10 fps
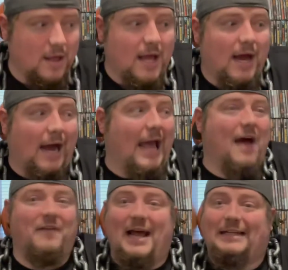I
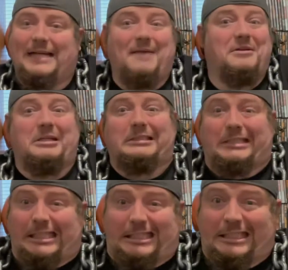haven't had time to do
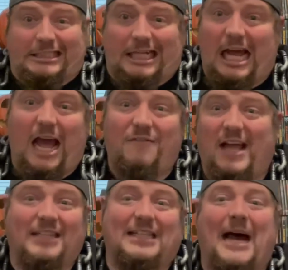dishes. I haven't
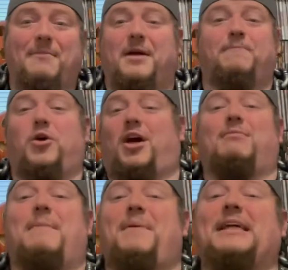had time to work on
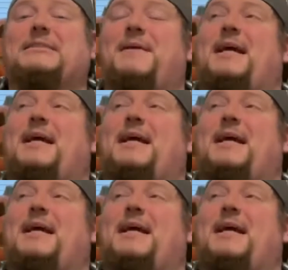my basement.